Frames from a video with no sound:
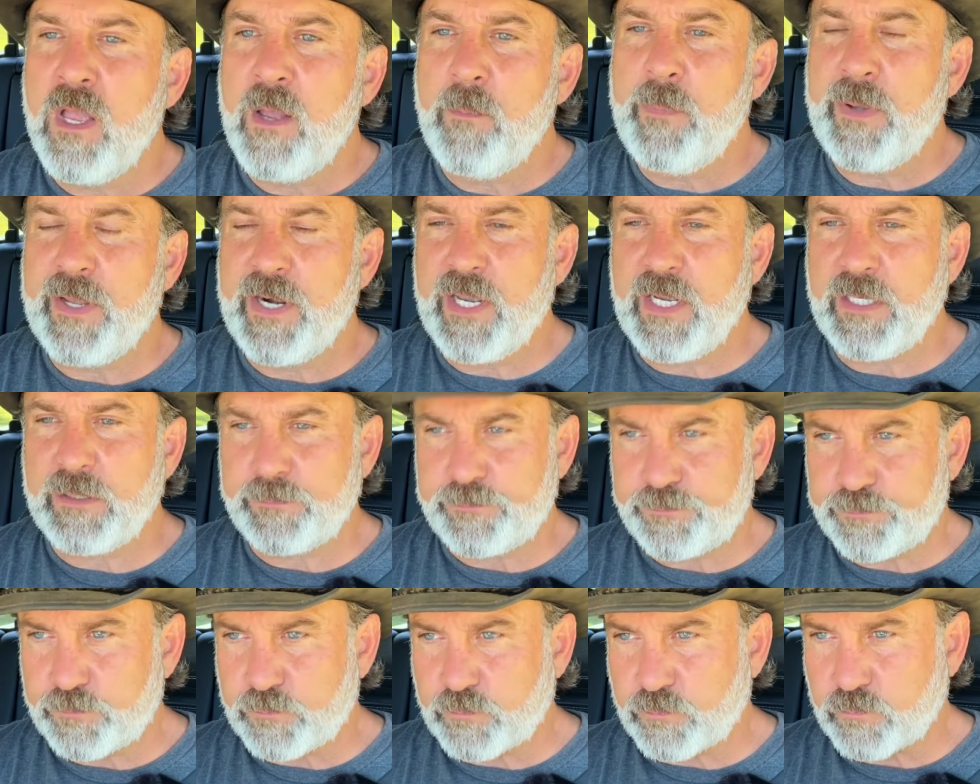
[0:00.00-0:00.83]
But I
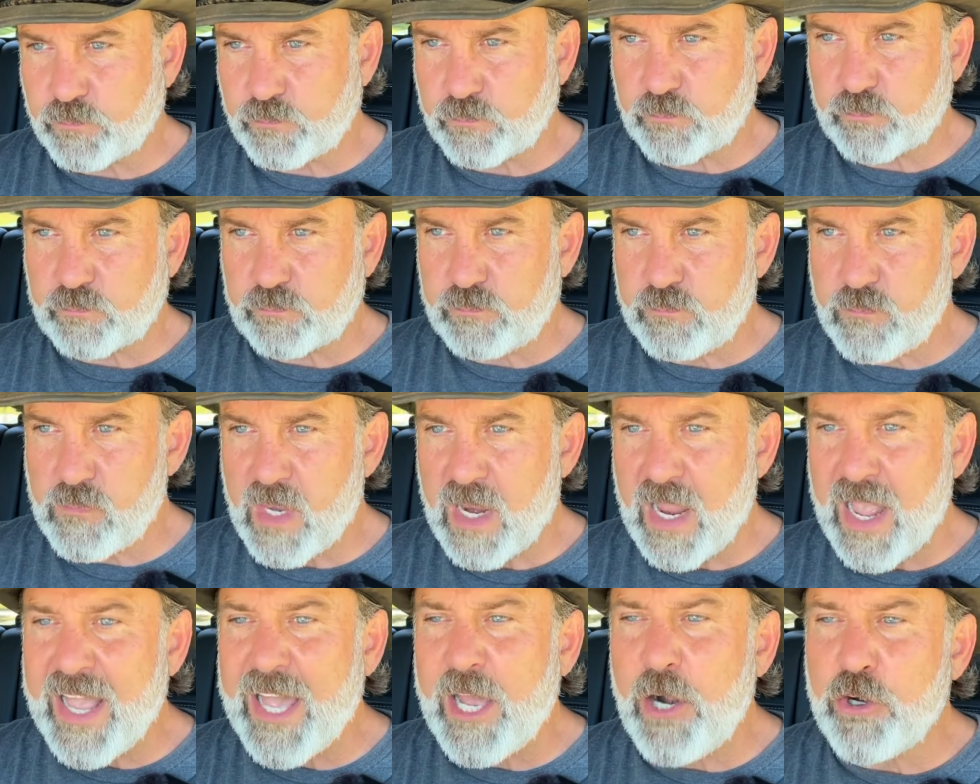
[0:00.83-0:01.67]

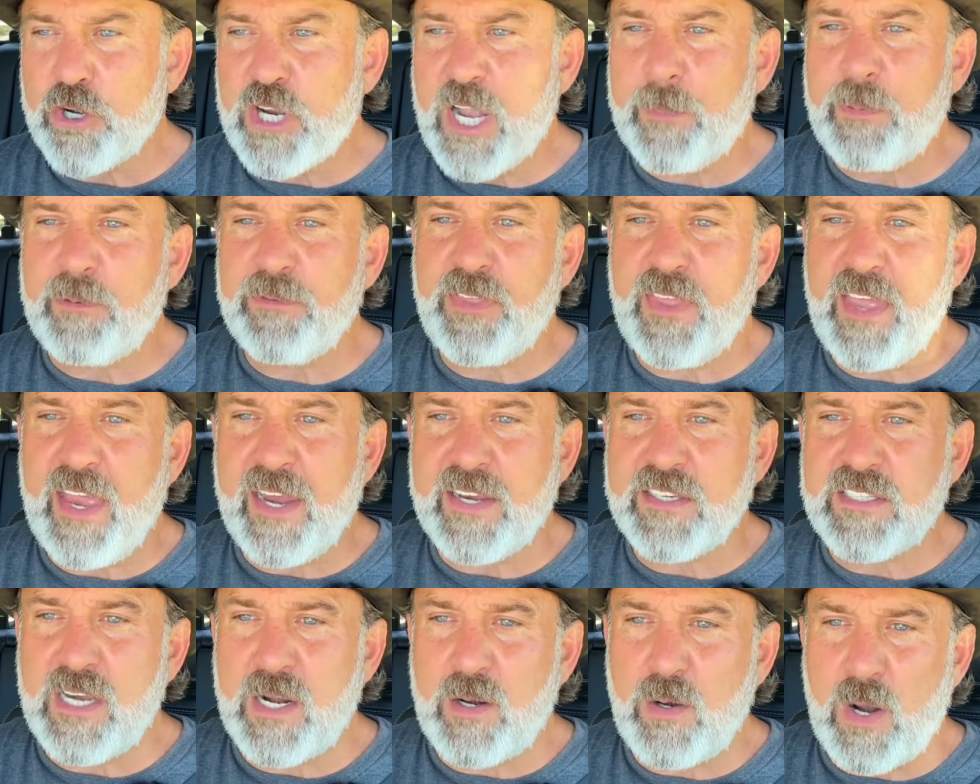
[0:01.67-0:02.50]
got her a couple
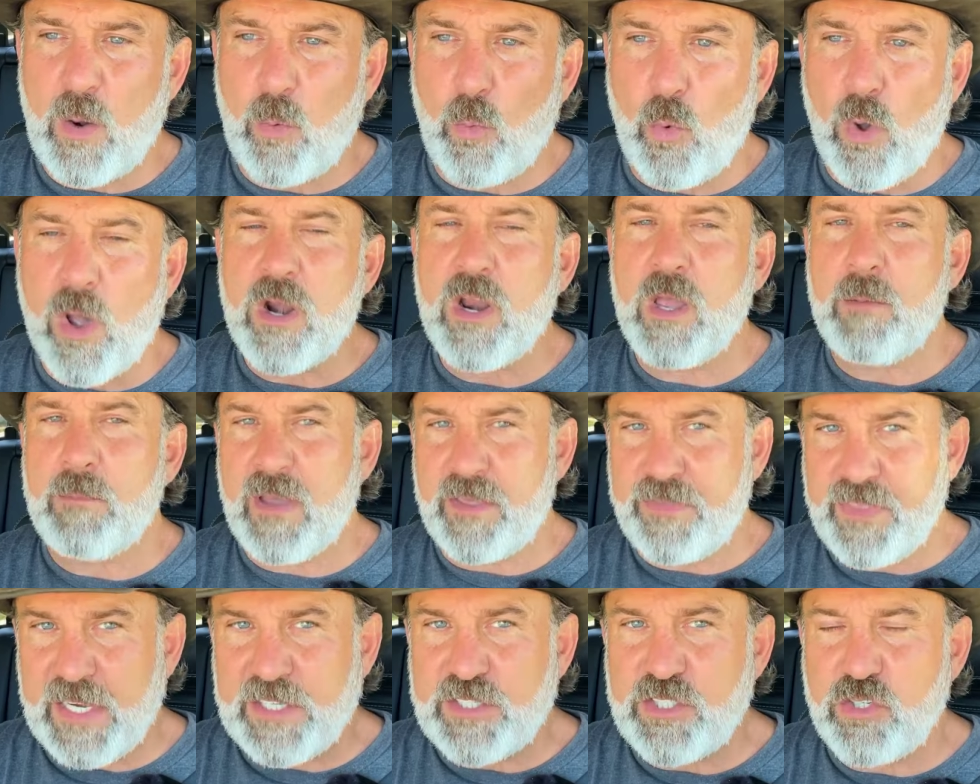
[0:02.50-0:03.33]
things, and of them
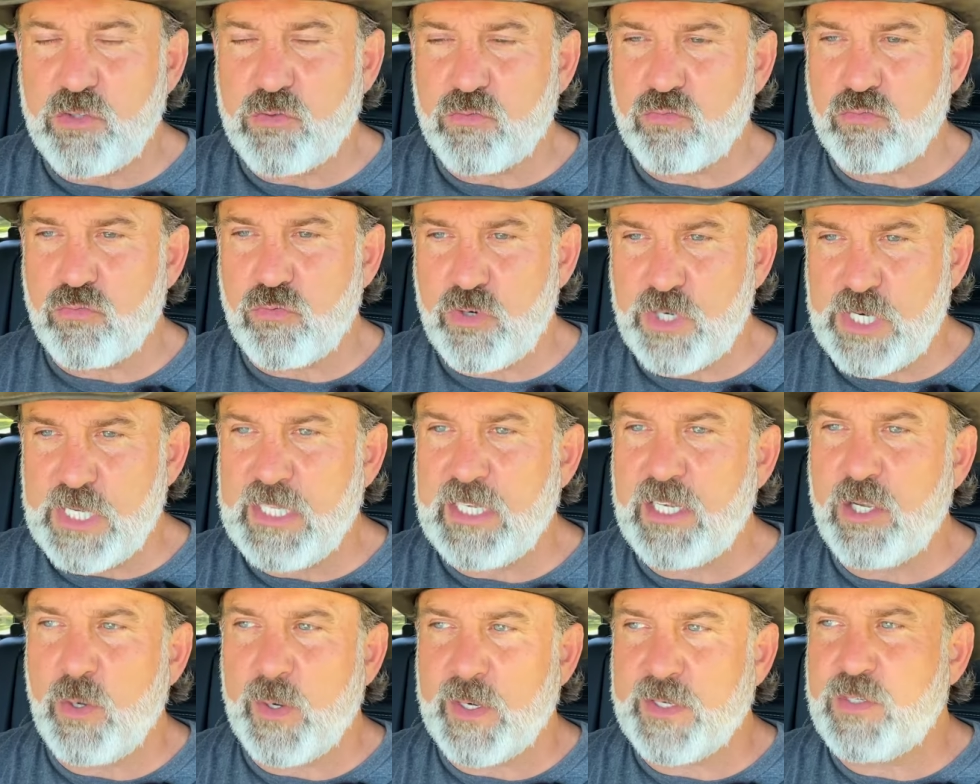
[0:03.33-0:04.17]
I think she's
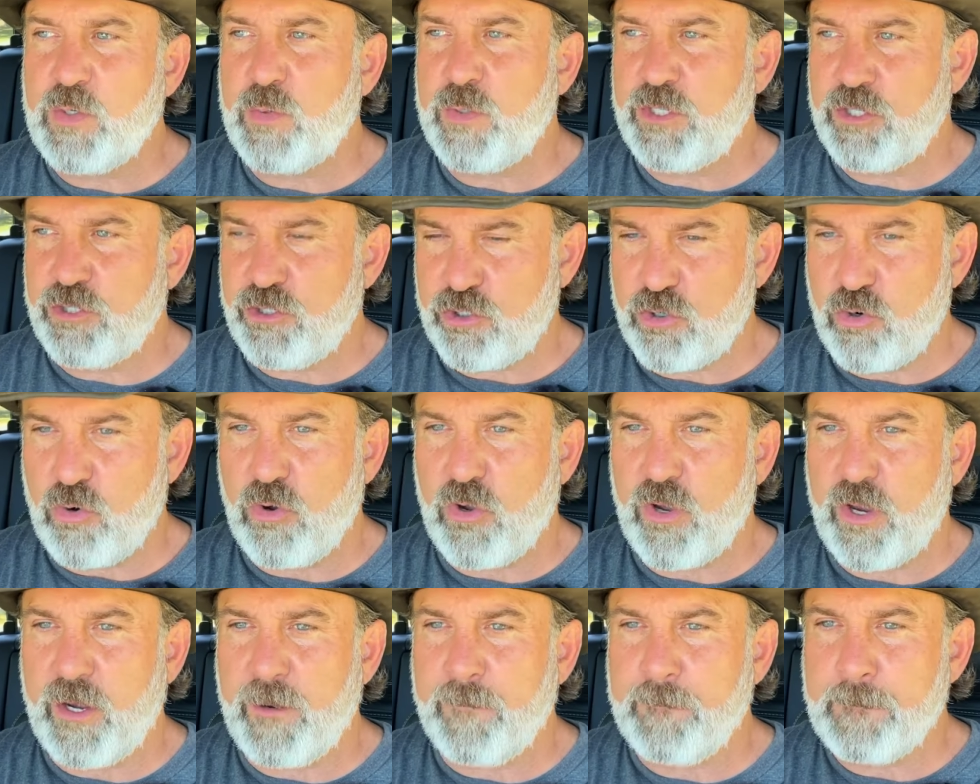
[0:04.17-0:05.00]
really going to
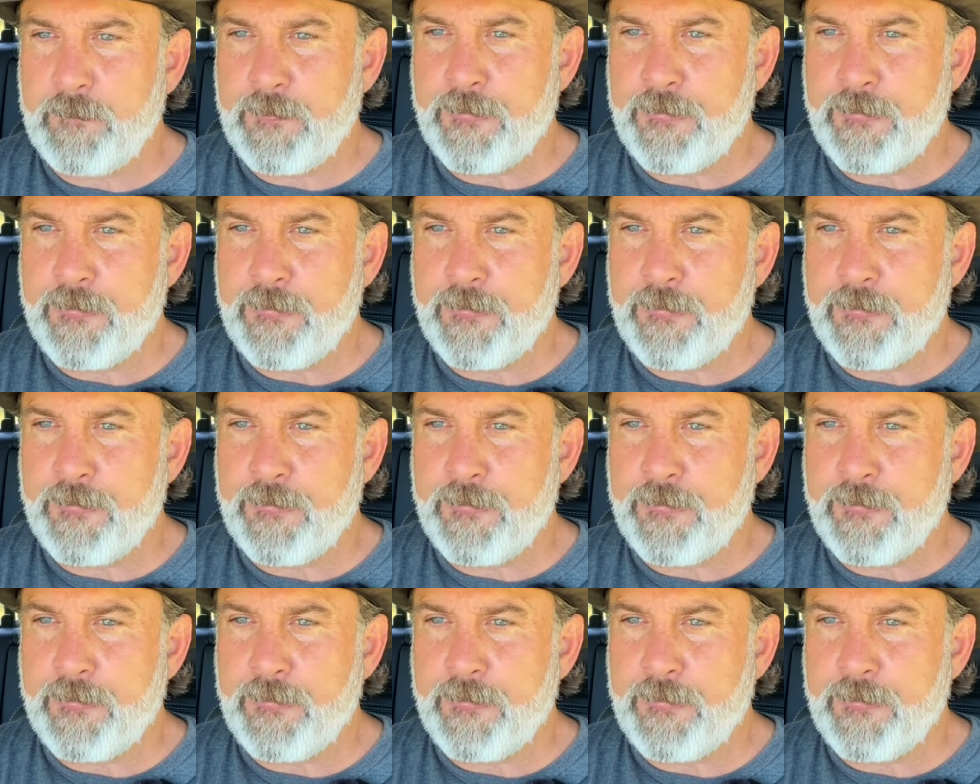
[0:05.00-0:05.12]
enjoy.